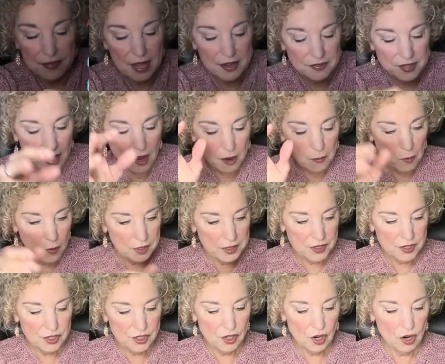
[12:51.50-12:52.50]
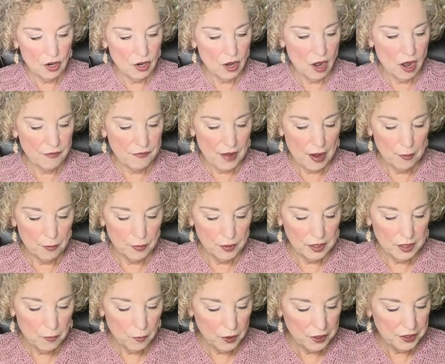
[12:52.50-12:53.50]
that's how I wanted to start off. I
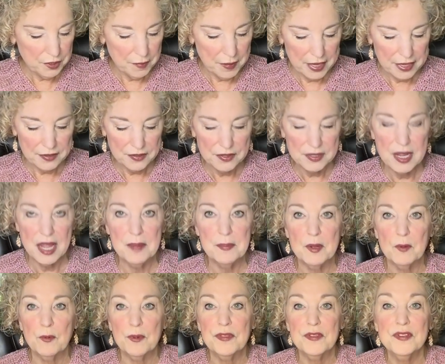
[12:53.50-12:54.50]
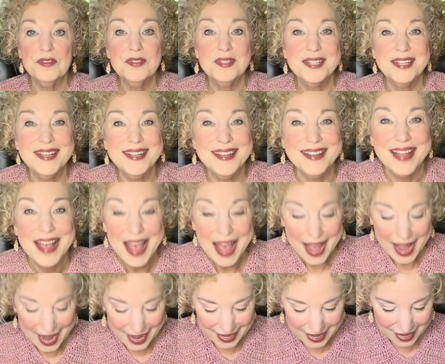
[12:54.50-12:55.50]
really wanted to make a statement with this tee,
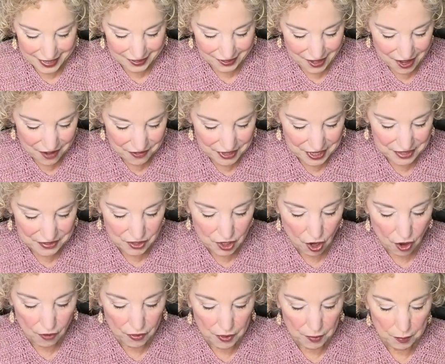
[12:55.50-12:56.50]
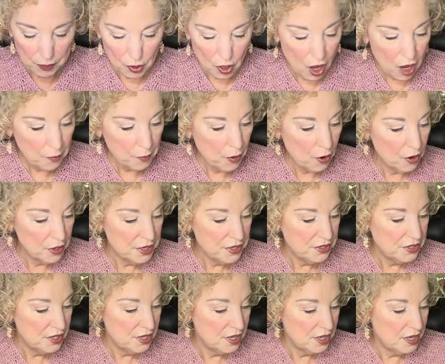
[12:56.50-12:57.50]
and I love it. It's called the Block Party
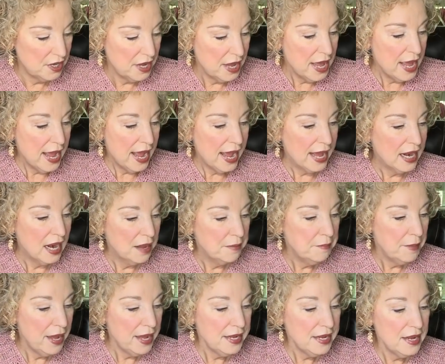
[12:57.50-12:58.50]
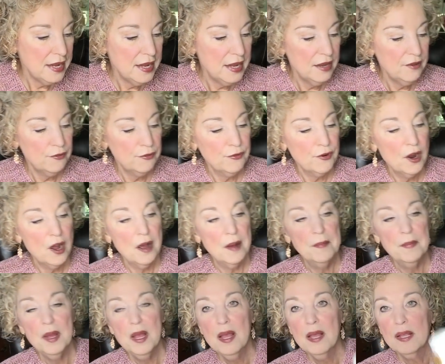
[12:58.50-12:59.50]
Tee, and I'm making it
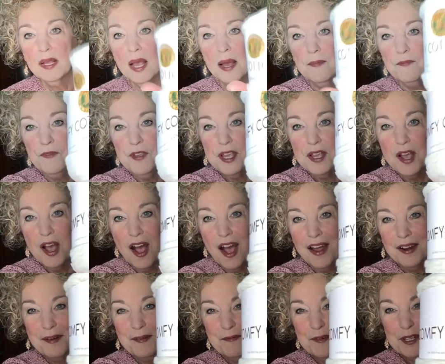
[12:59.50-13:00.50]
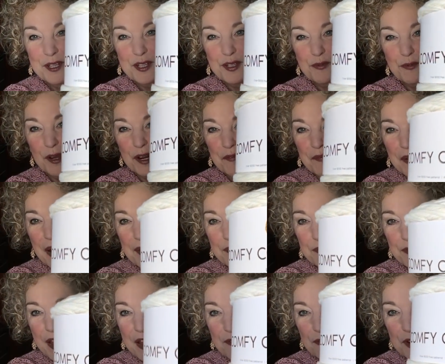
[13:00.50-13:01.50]
from Comfy Cotton, which is one of my
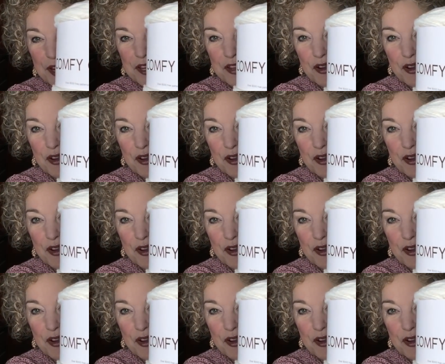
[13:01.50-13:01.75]
favorite